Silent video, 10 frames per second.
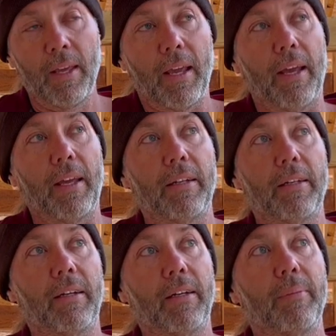
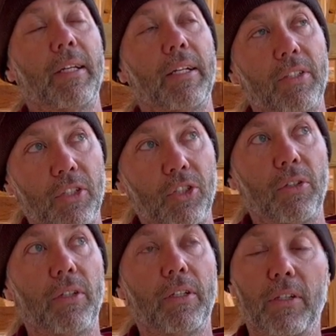And um, then it says,
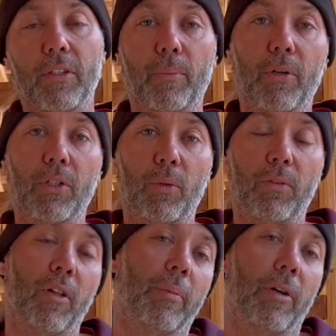Surely goodness and mercy will
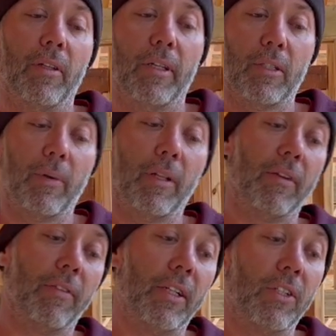follow me all the days of my
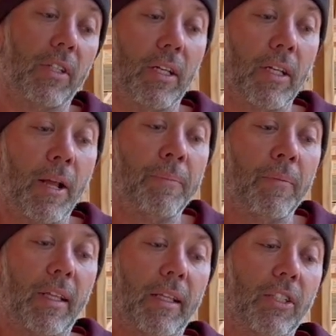life. And I just think
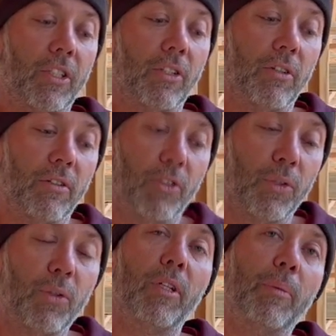that that's a
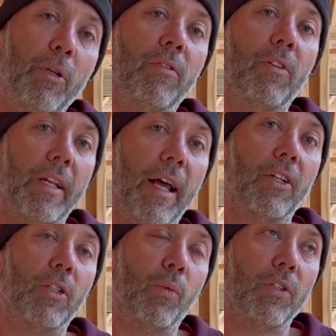truly beautiful
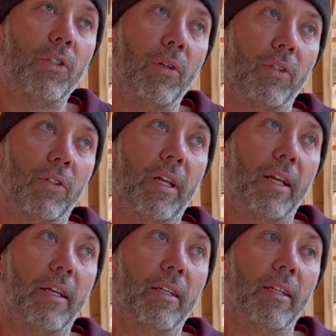analogy once you
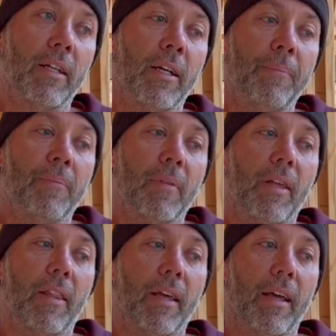understand
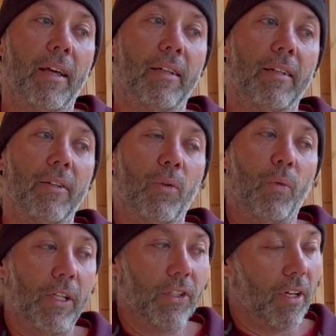that
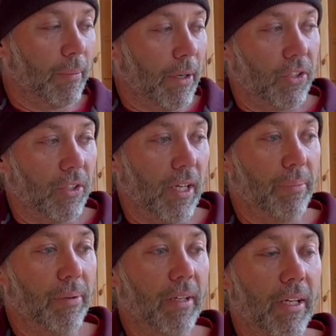when he's talking about
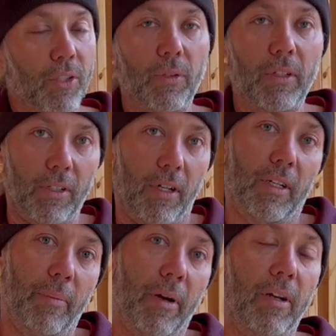sheep, he's really
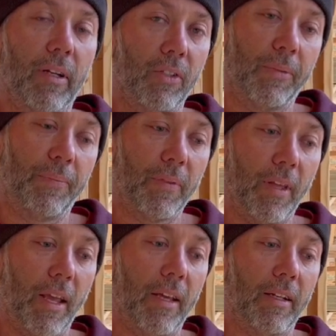talking about us
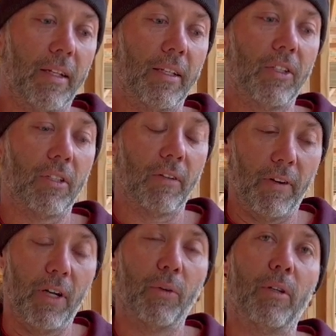and that this is a
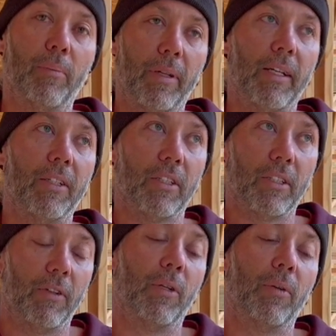very real place and it's a
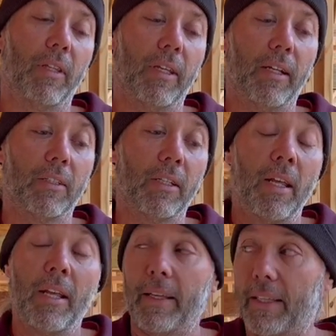very real thing. It's
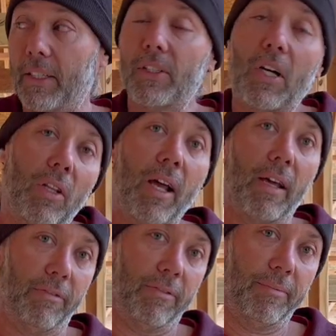this is our
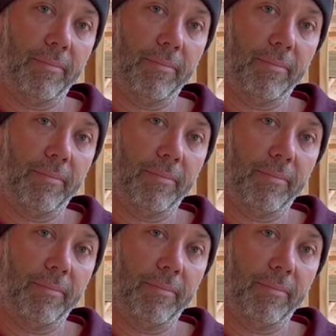life.